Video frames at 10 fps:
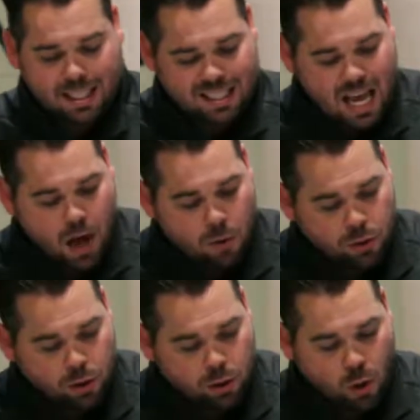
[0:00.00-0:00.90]
says, Now
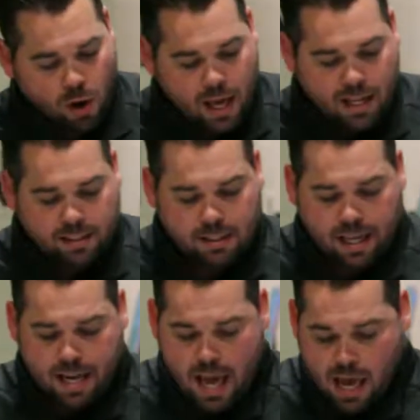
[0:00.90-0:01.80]
the Lord had
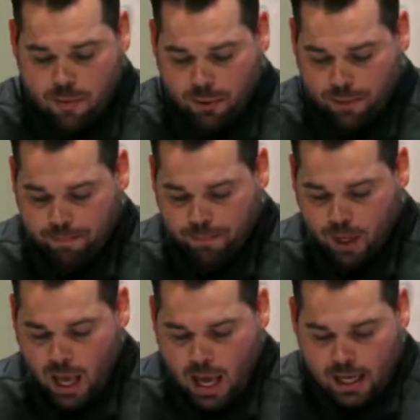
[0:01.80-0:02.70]
said to Abram,
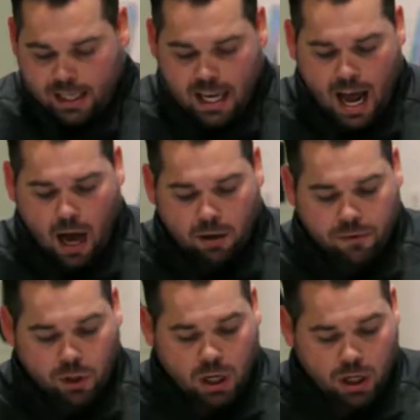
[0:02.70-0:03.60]
Get out
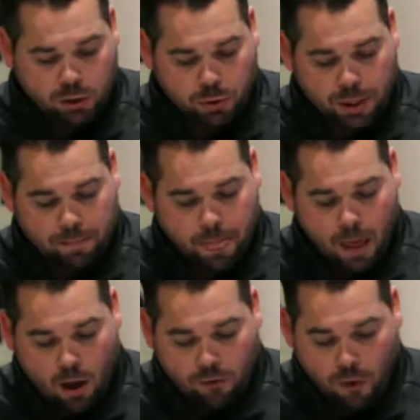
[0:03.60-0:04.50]
of your country,
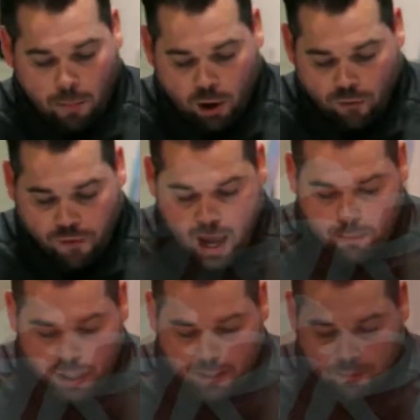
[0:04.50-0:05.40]
from your
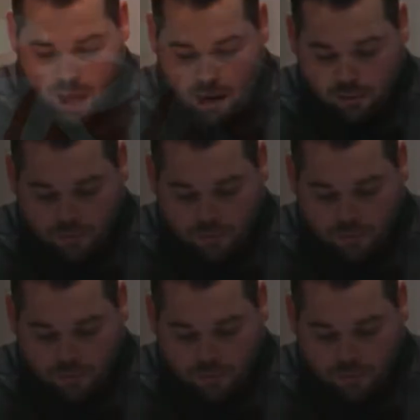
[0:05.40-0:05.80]
family, and